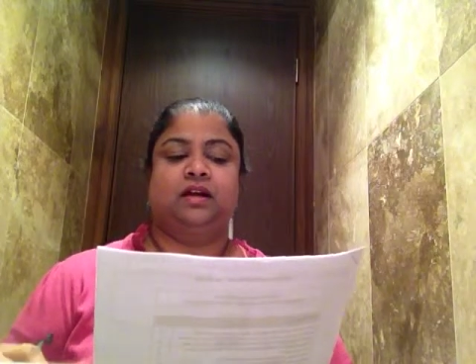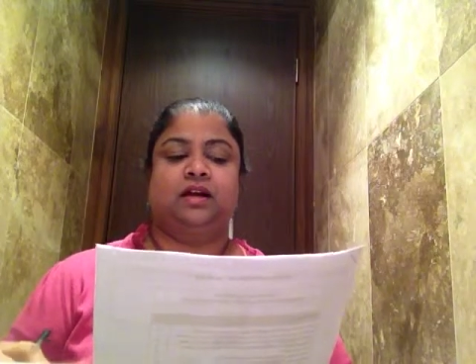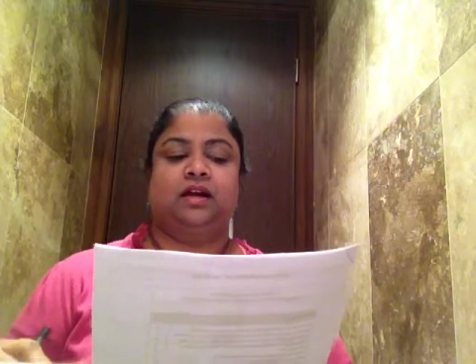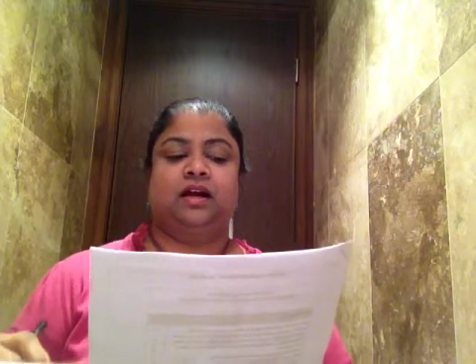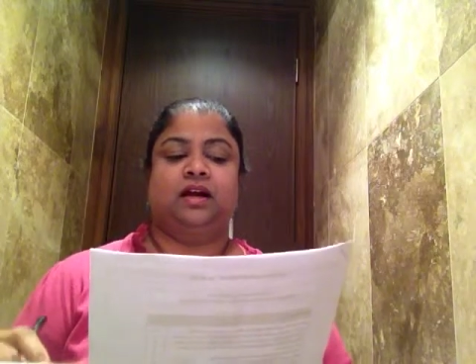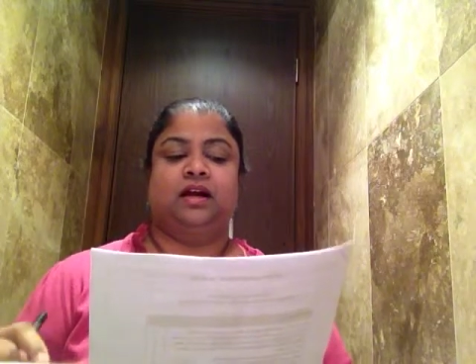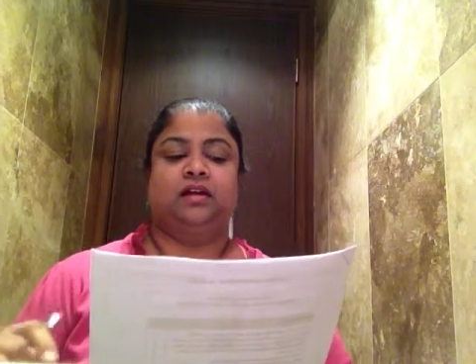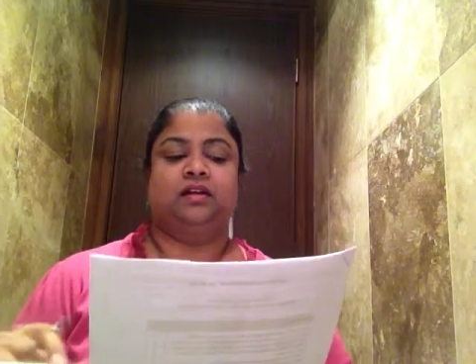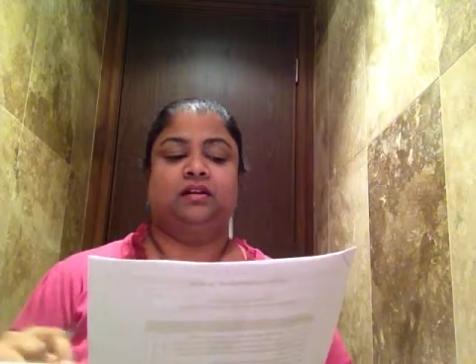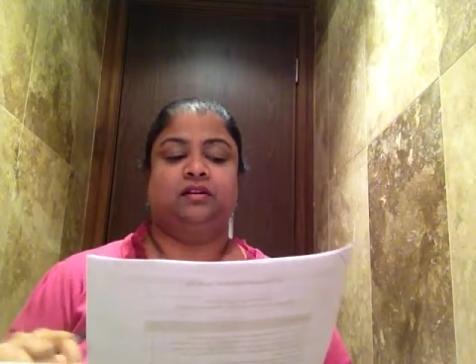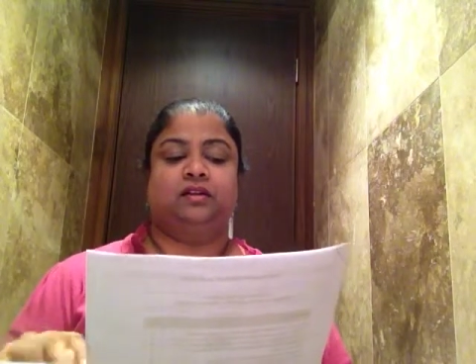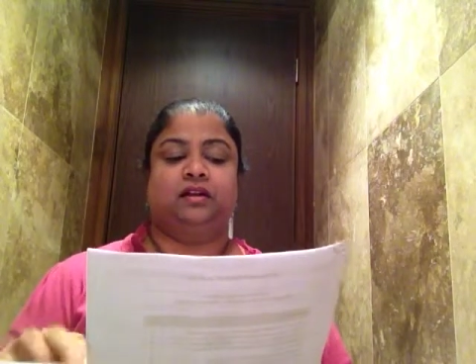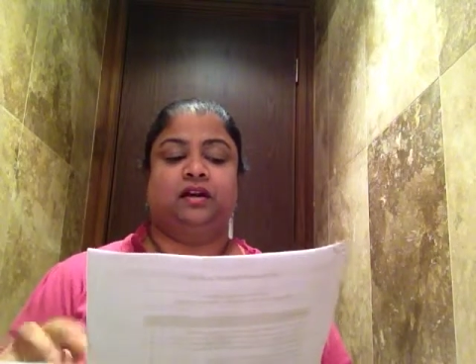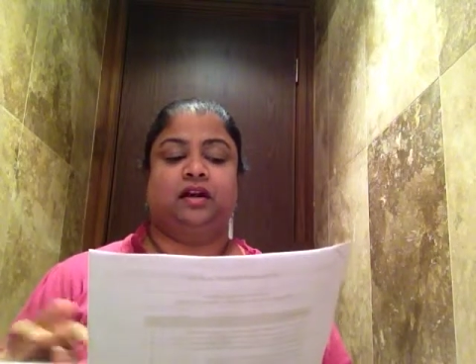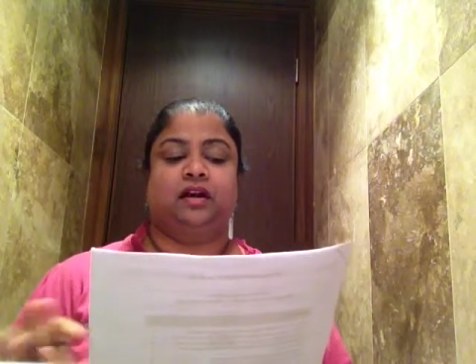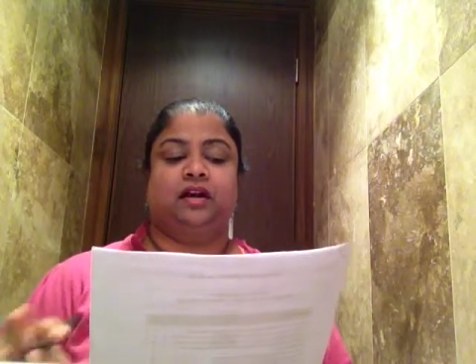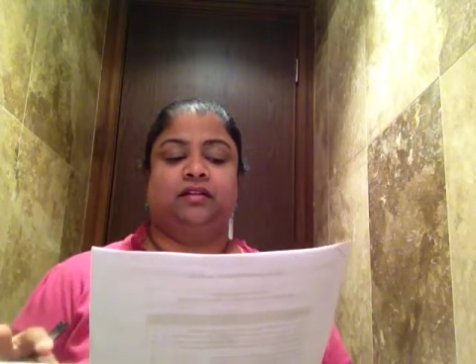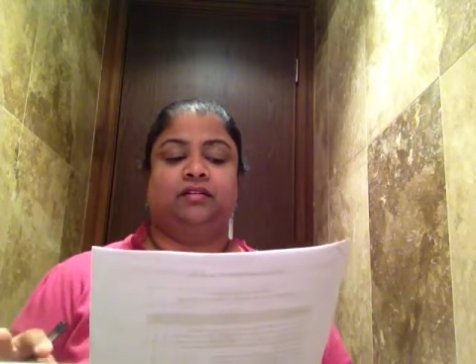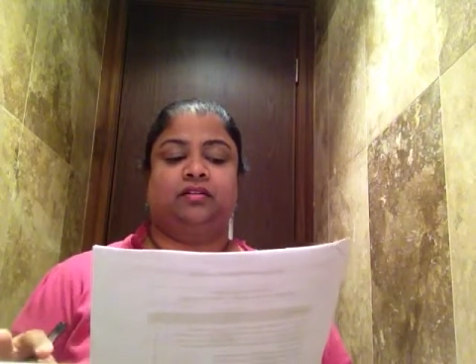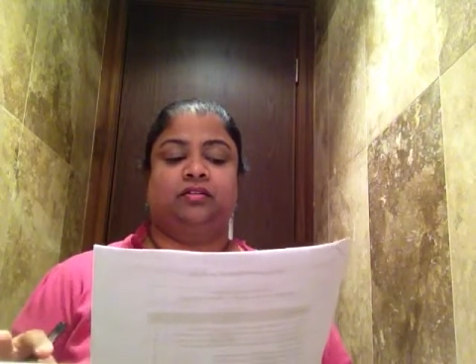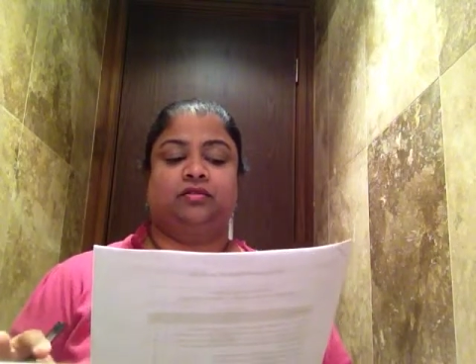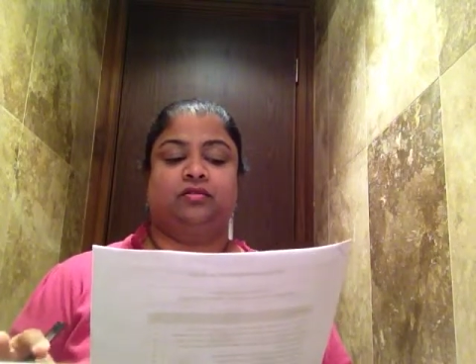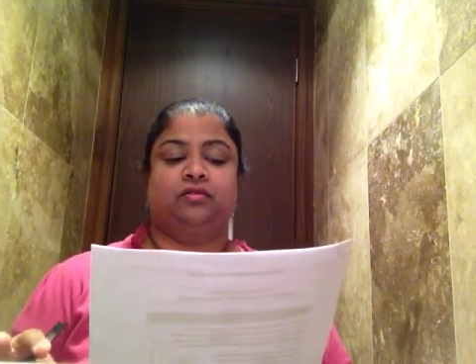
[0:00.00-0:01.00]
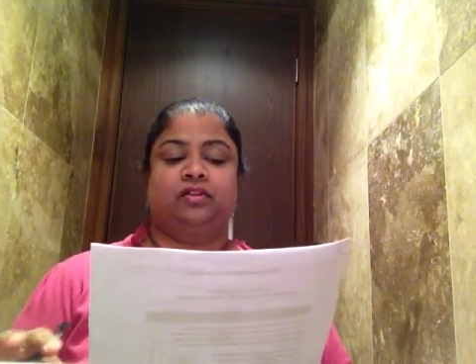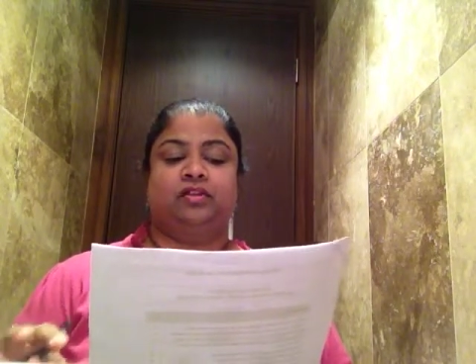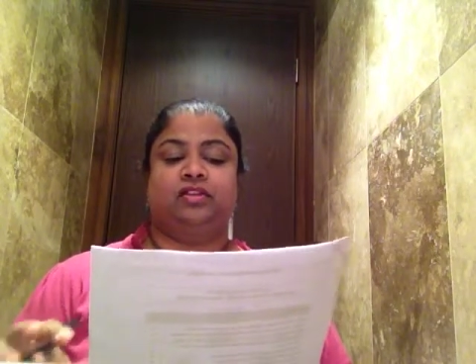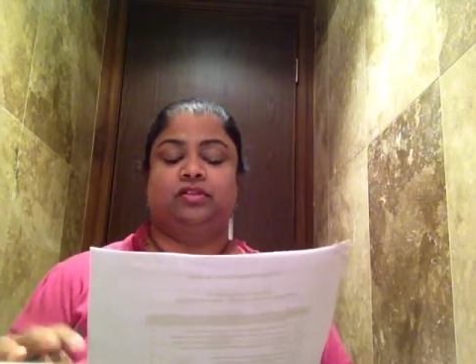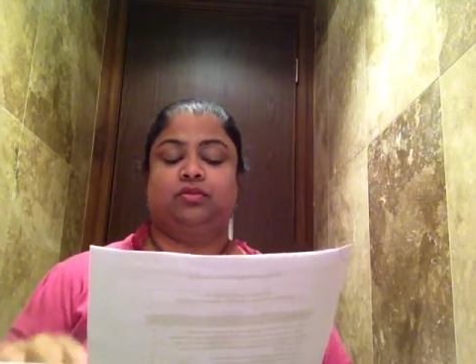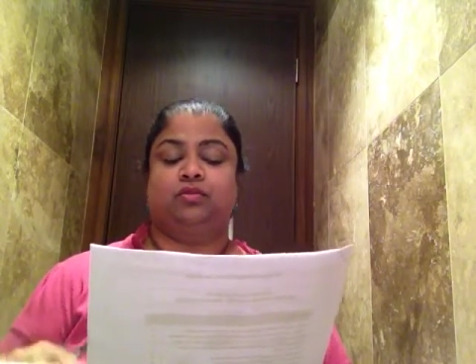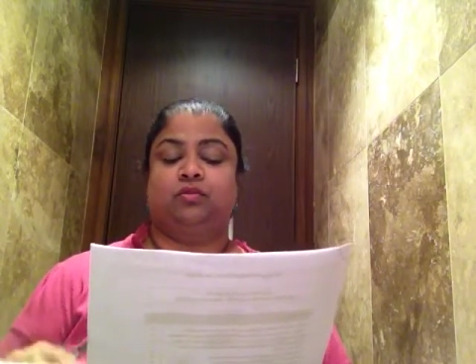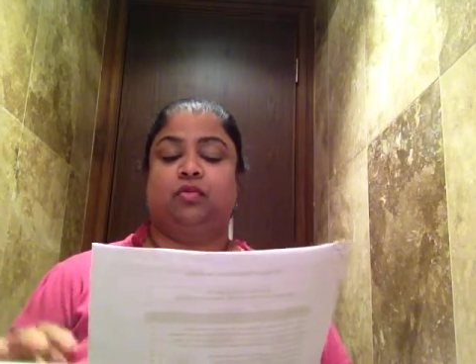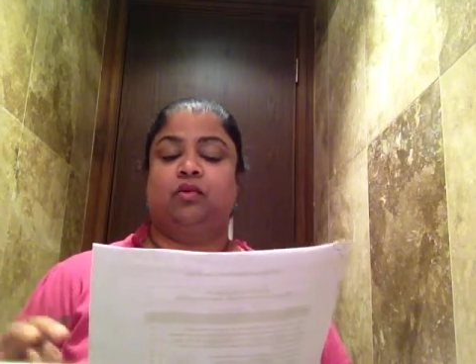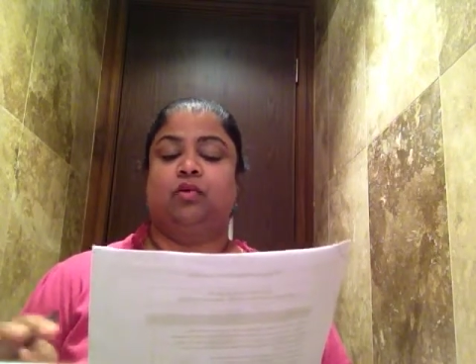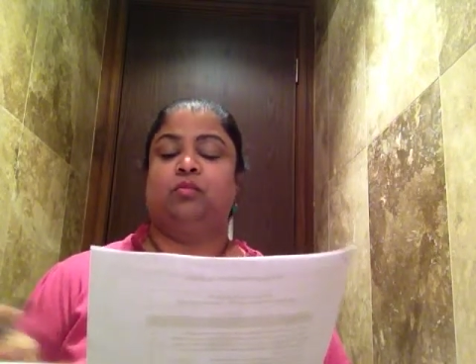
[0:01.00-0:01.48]
and high score is
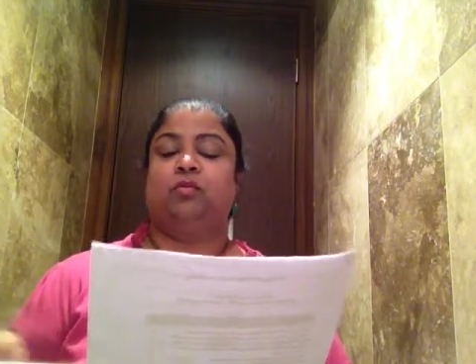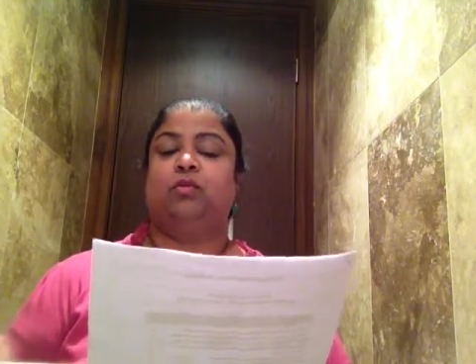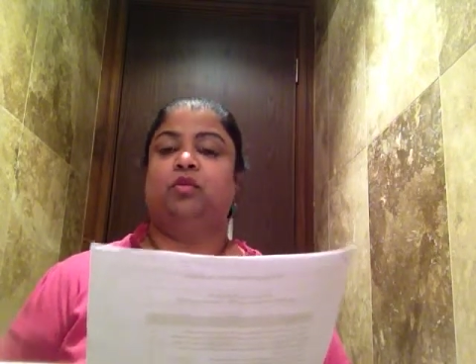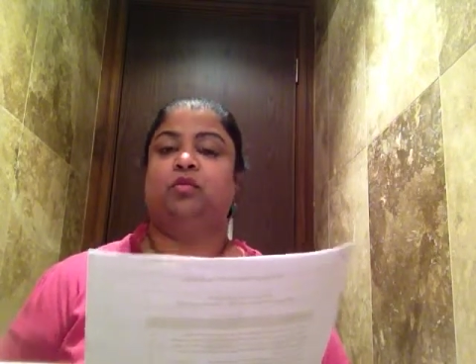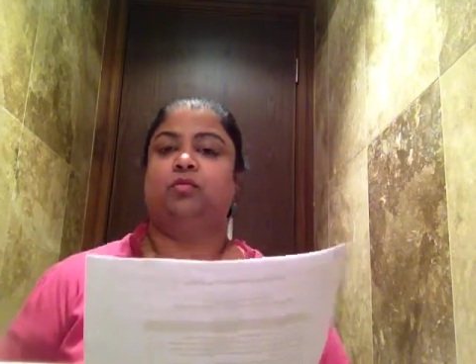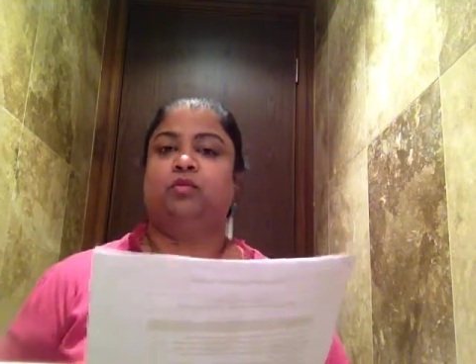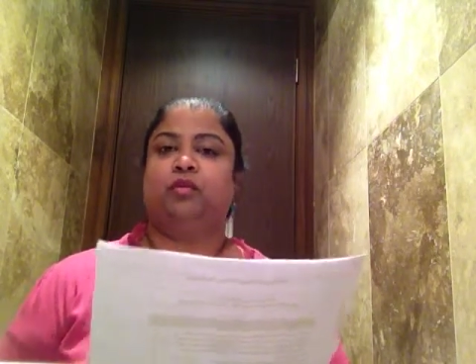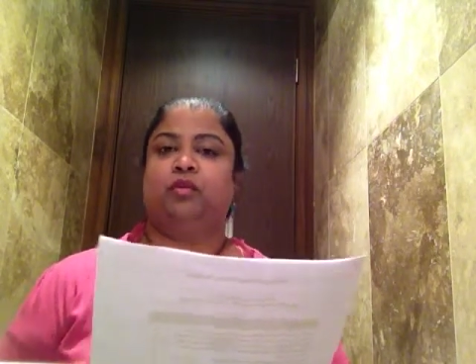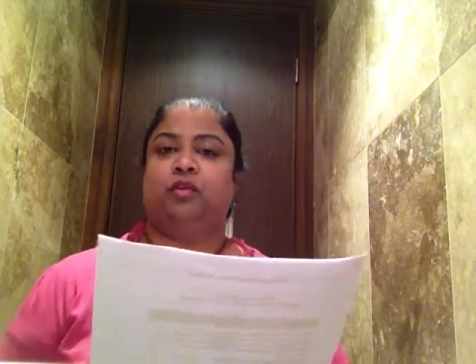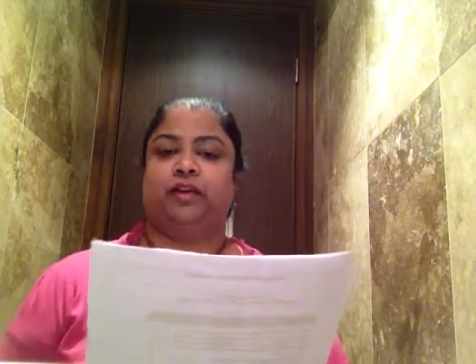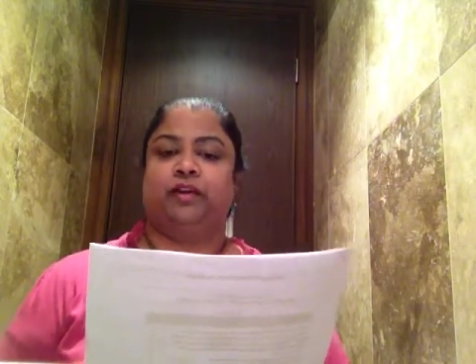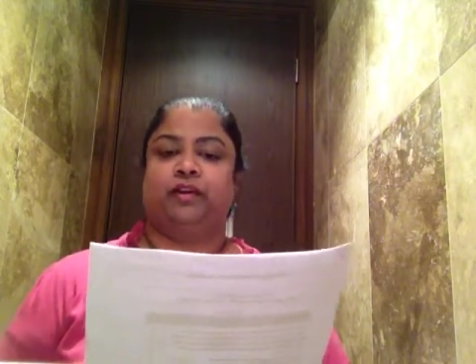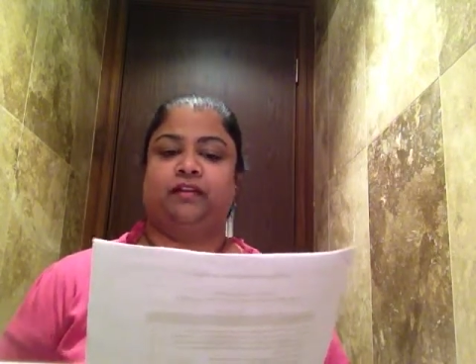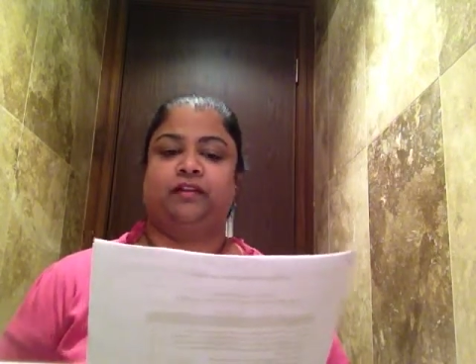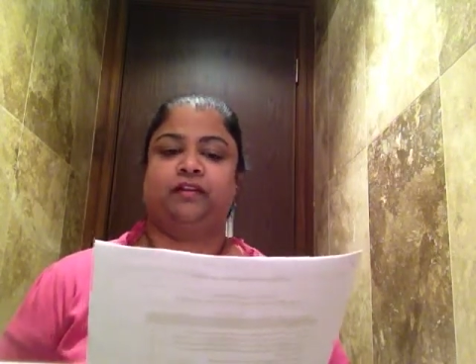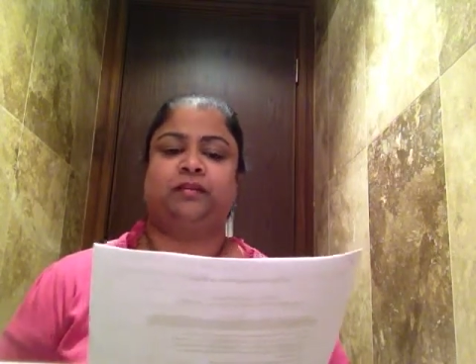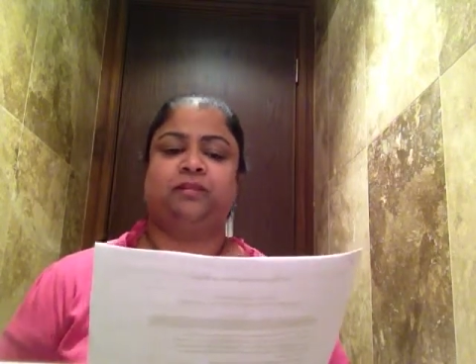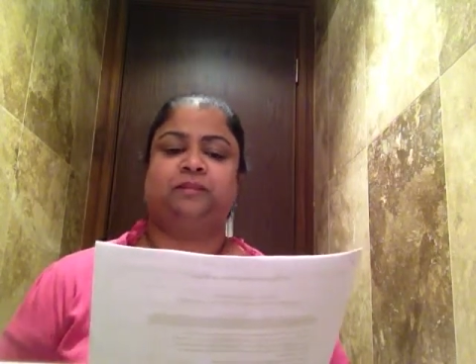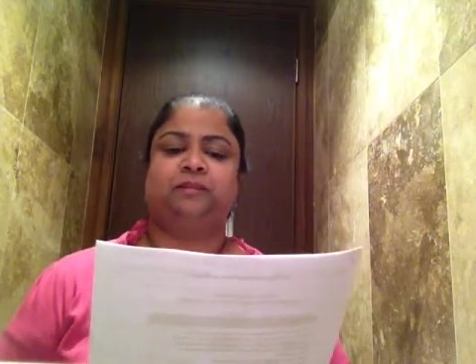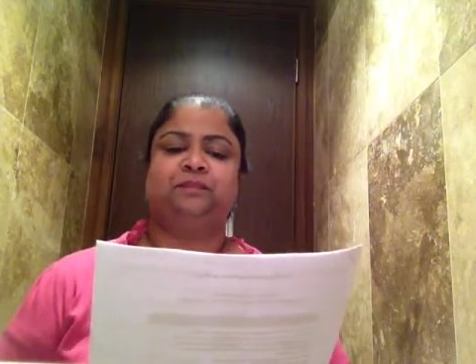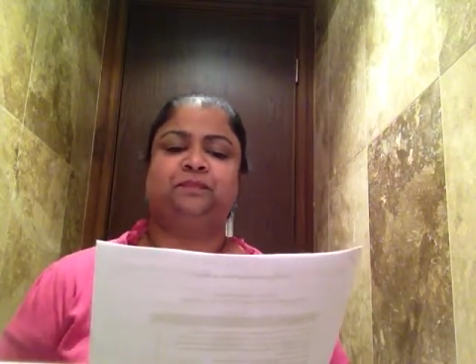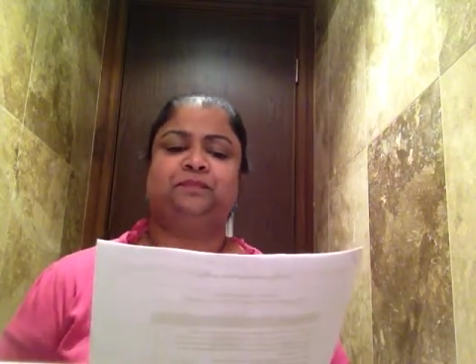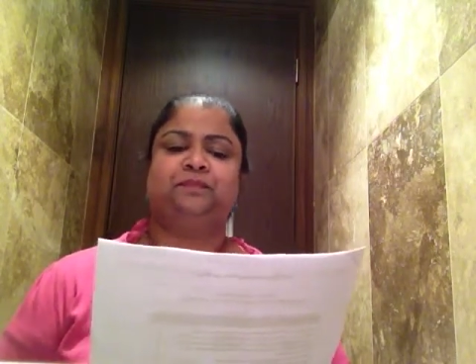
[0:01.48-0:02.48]
2 or more points.